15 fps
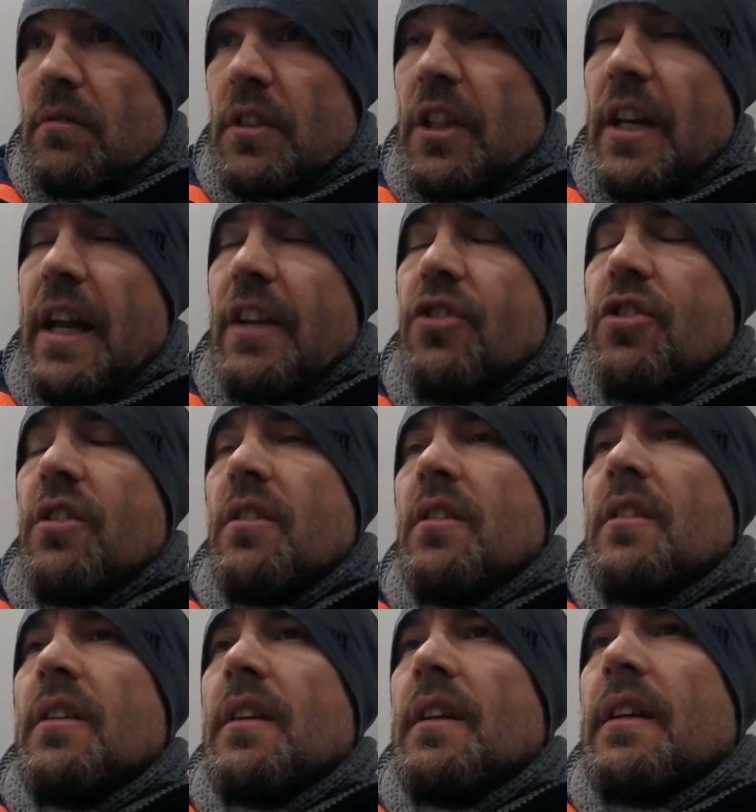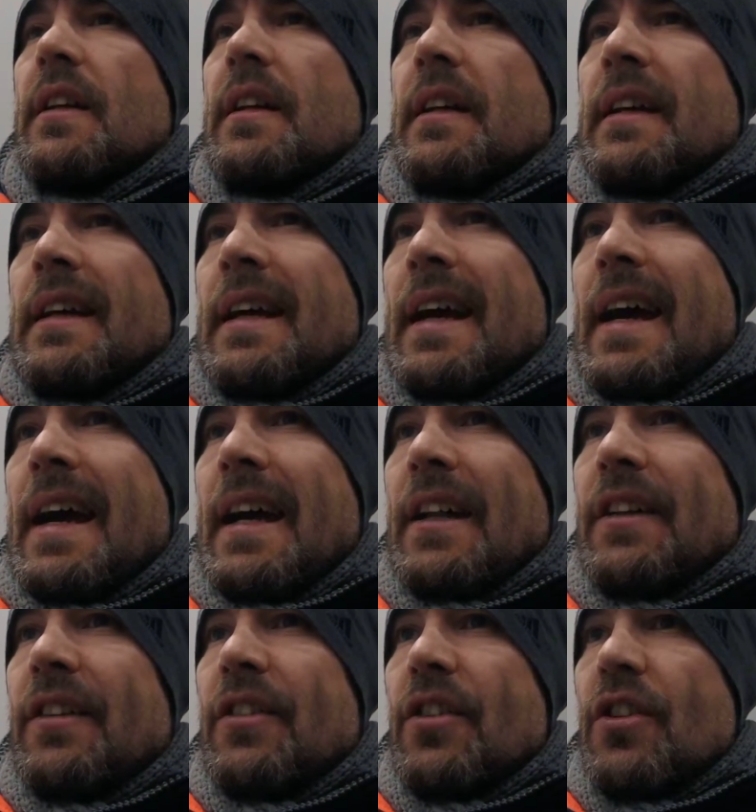connection
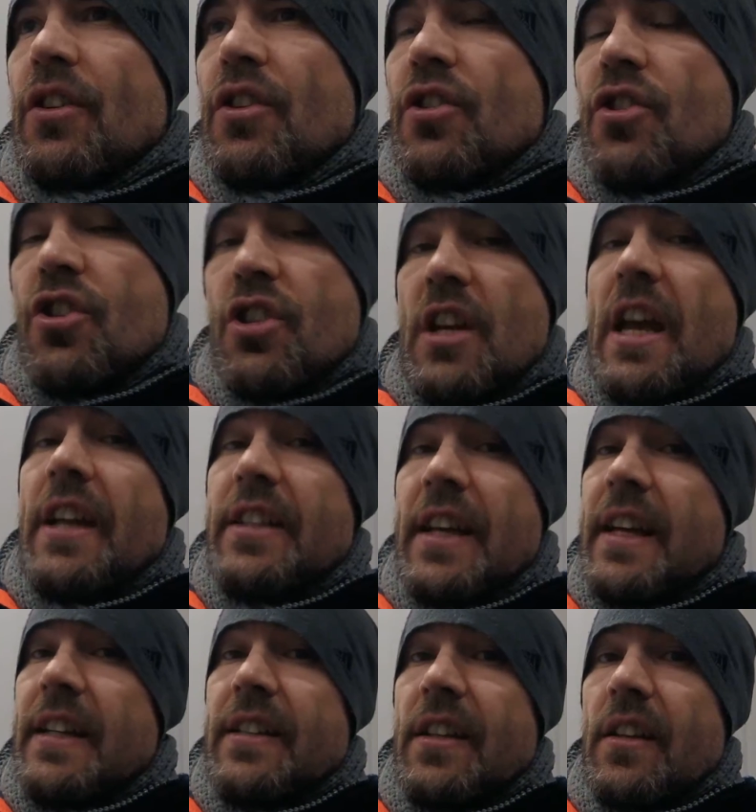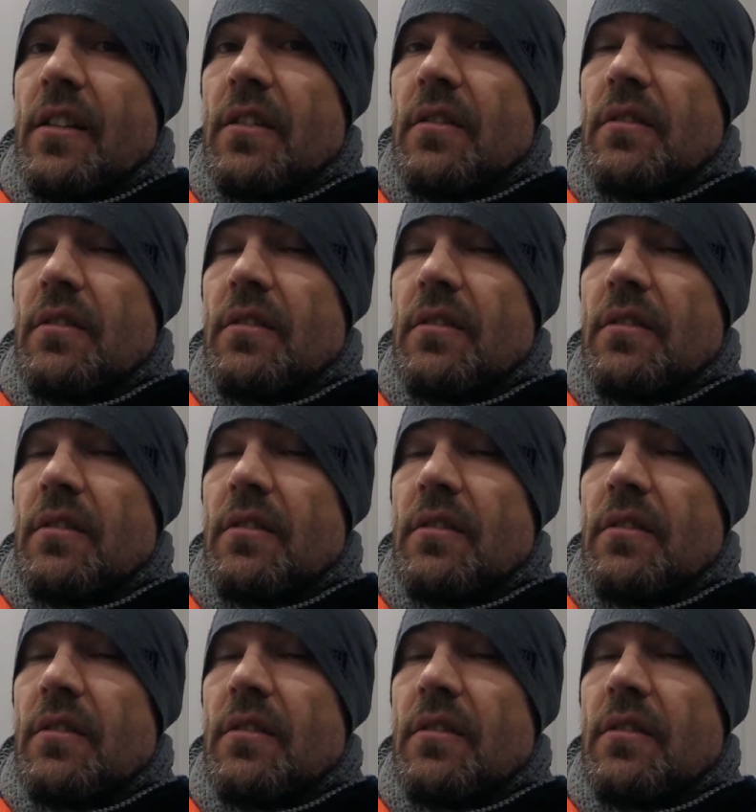and share data